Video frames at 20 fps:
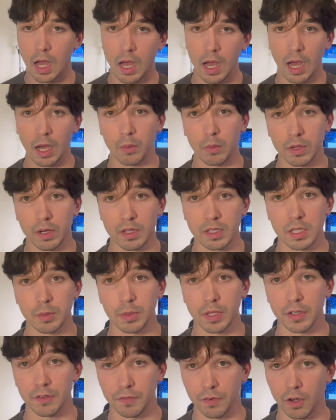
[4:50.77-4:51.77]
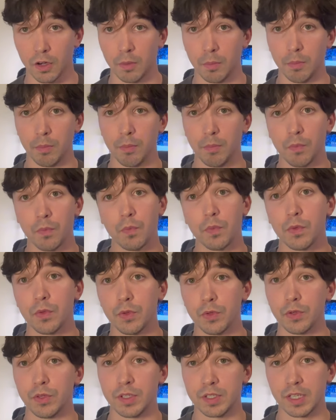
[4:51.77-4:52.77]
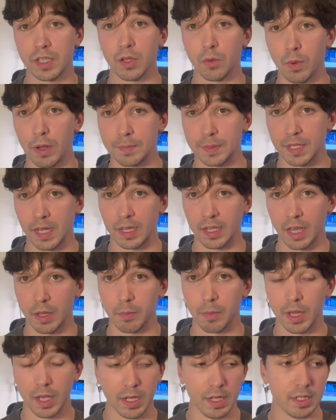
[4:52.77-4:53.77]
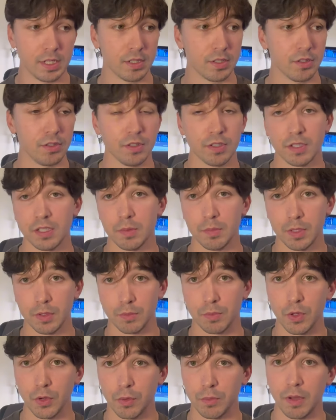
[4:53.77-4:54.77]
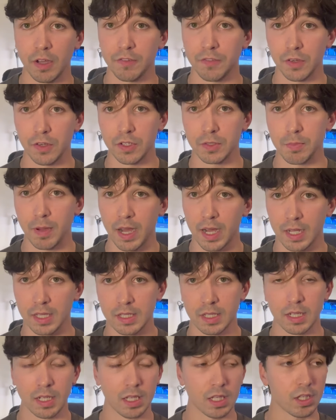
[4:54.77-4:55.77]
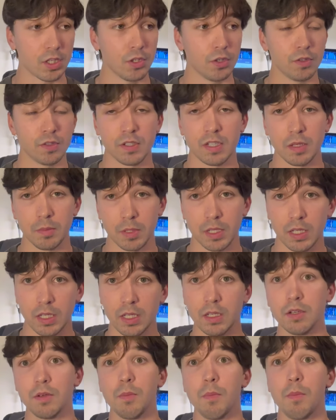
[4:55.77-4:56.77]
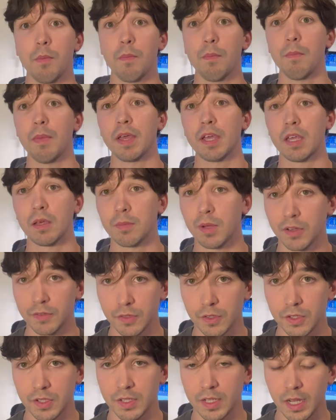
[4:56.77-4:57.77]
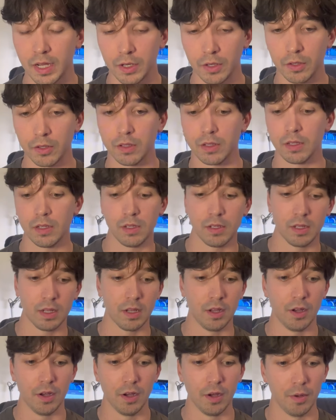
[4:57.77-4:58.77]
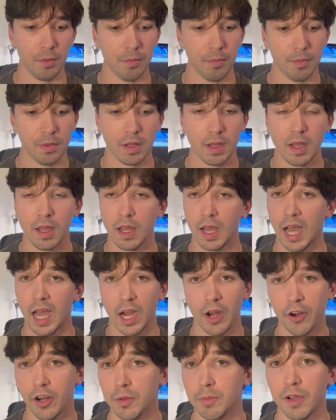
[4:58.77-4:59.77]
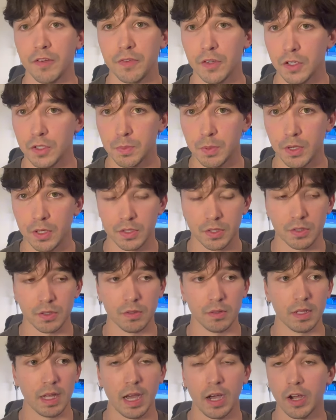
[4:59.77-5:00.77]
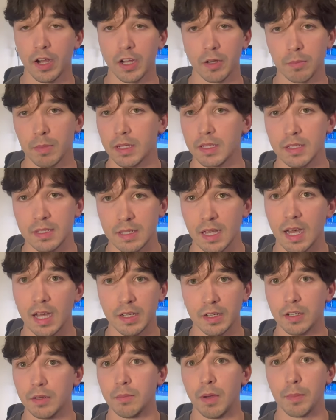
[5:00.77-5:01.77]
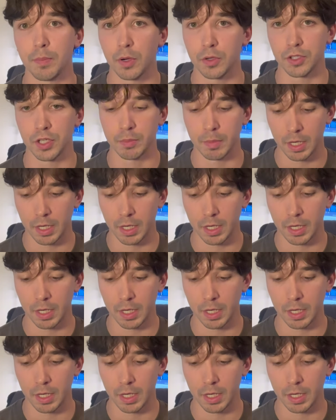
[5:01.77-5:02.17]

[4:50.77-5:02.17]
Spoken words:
I want it to be from, you see the website get made, you see me doing my first marketing, you see me making my first sale, hiring my first person, hiring my designer, my project